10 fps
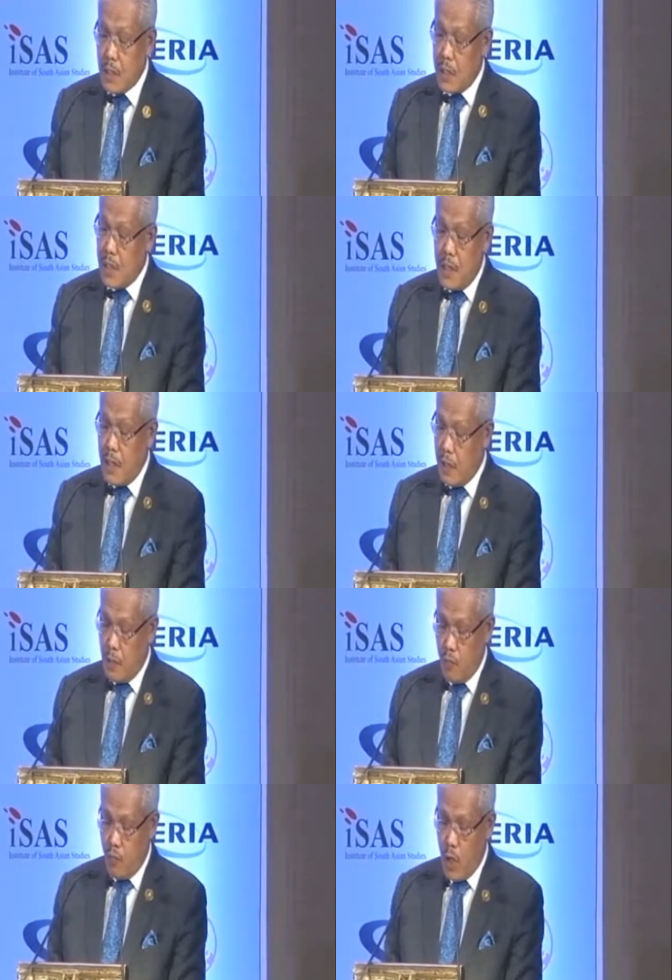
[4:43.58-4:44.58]
Certainly,
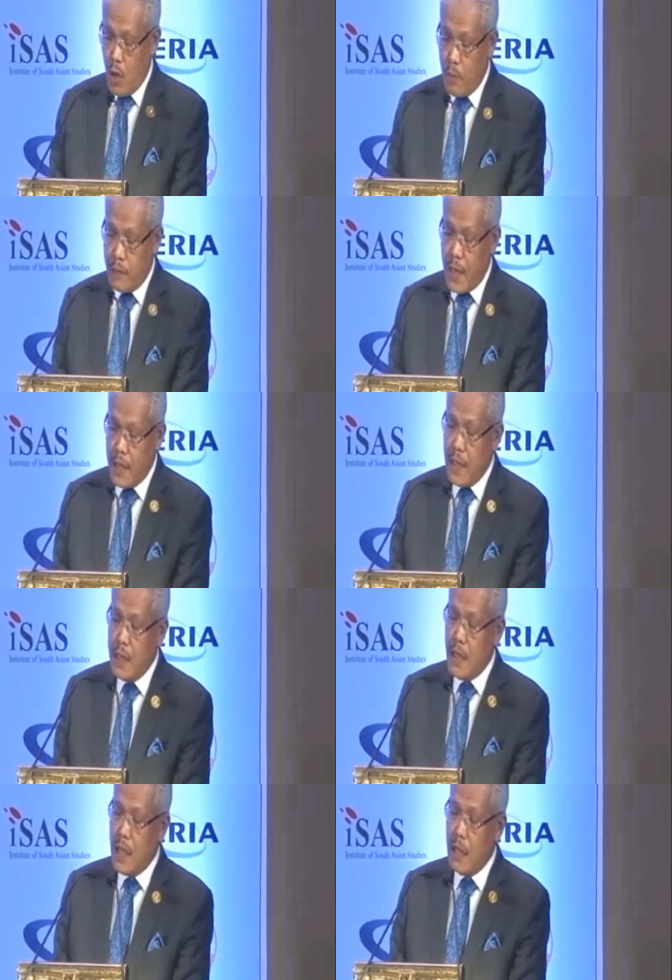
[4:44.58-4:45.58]
we hope that
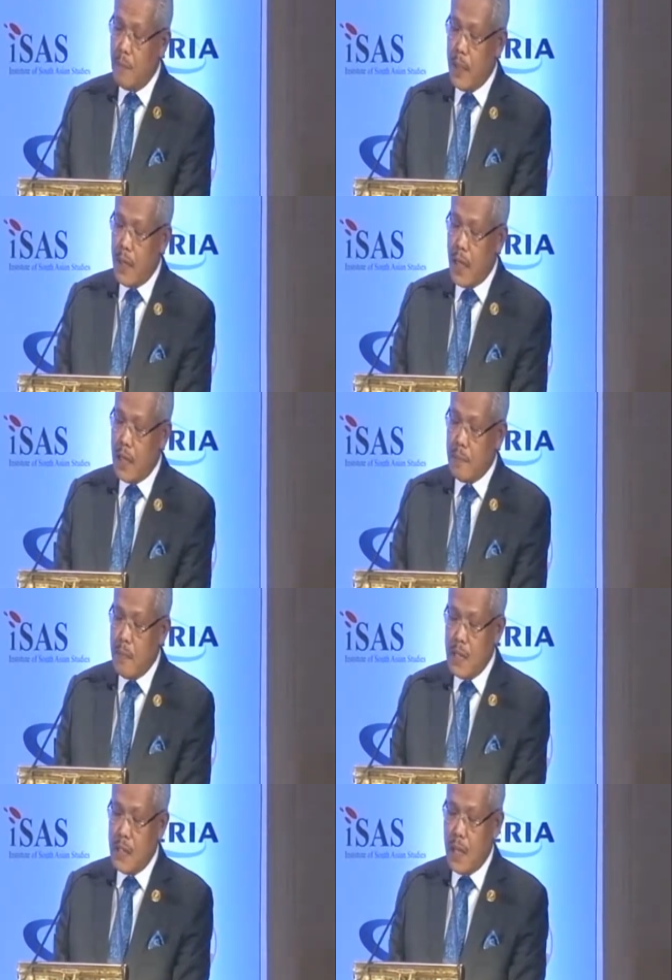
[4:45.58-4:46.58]
India, being an
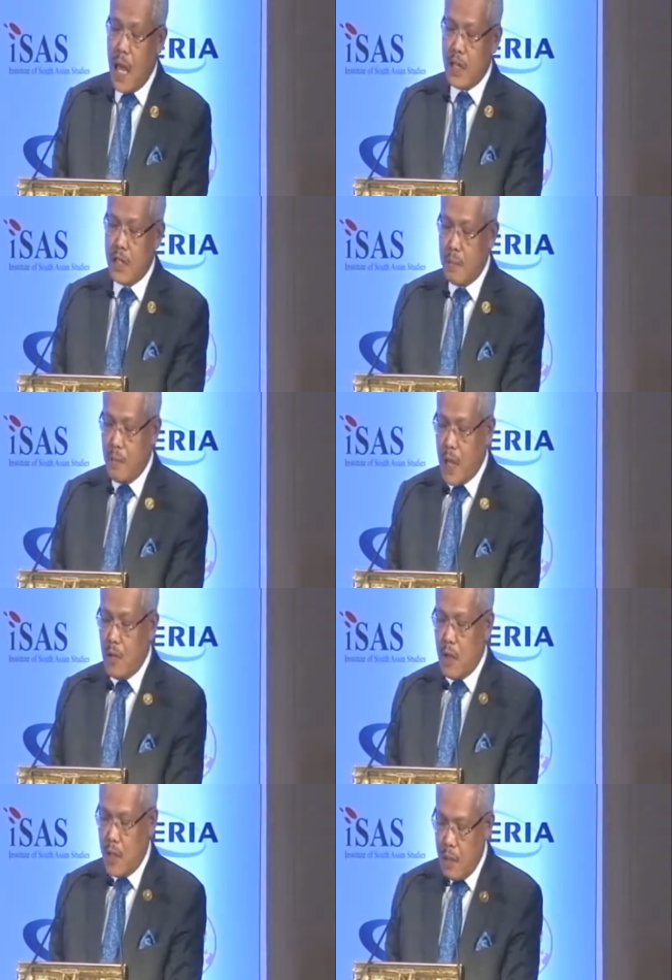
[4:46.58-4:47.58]
emerging ASEAN
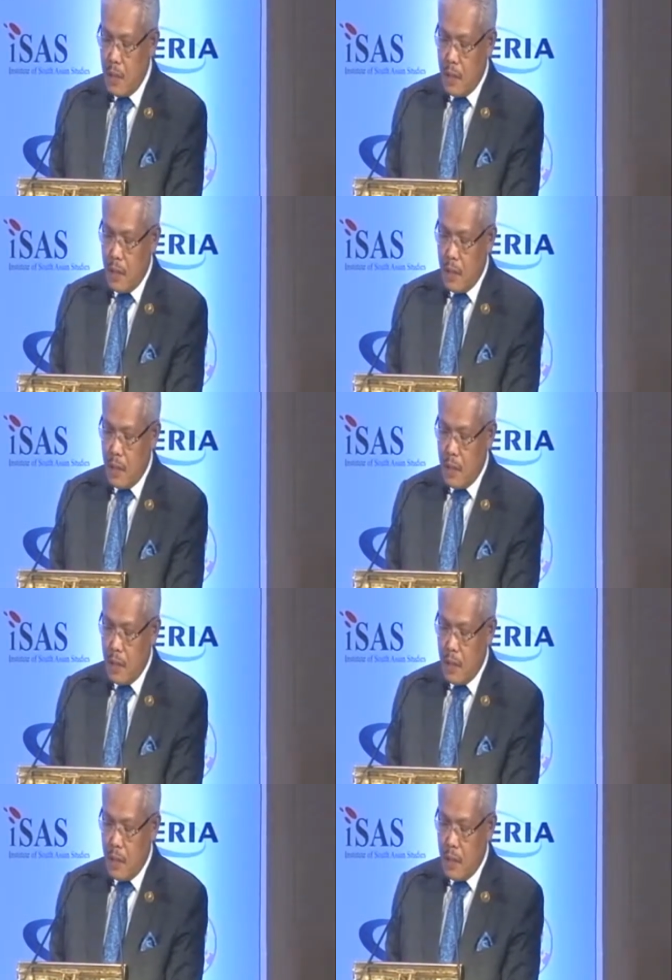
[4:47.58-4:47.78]
power